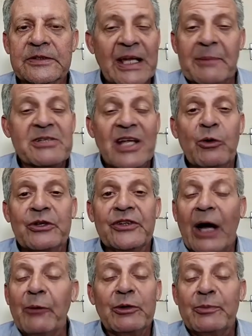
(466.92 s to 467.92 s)
Same as I
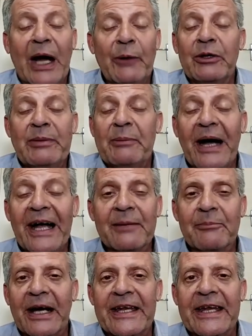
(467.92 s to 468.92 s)
would be buying
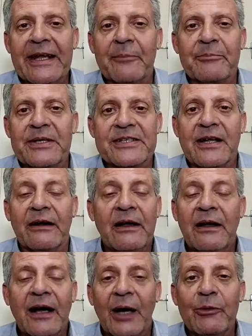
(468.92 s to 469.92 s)
mining companies now.
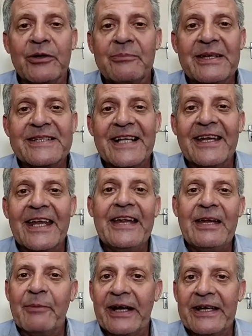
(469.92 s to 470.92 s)
I wouldn't be selling any
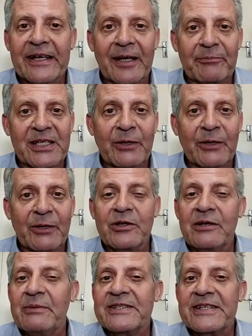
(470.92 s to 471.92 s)
mining companies. I
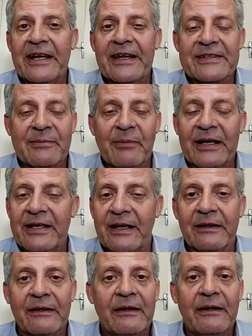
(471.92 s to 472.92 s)
wouldn't be selling
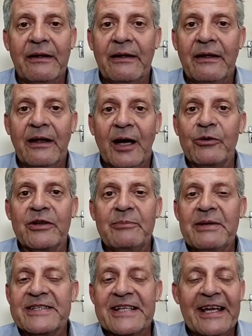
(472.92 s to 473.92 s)
Sibanye. I wouldn't
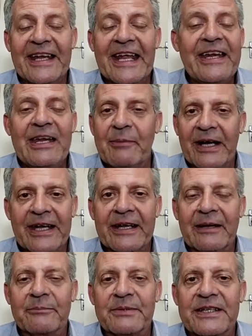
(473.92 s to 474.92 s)
be selling any mining
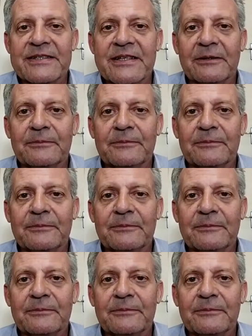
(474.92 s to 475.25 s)
companies now.